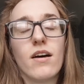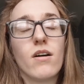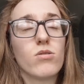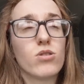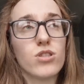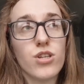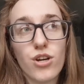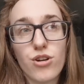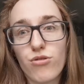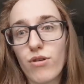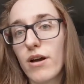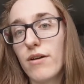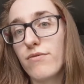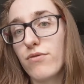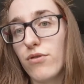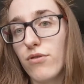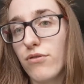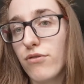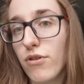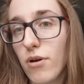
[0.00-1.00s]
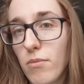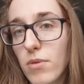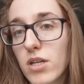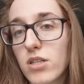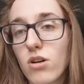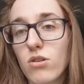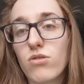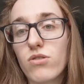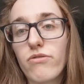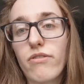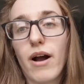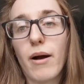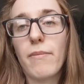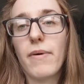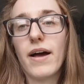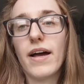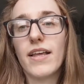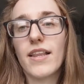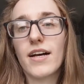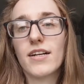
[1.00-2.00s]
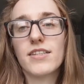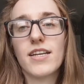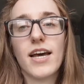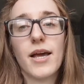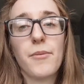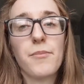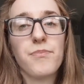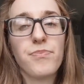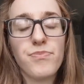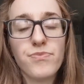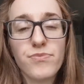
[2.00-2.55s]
I was so grateful for a McDonald's frappe that day.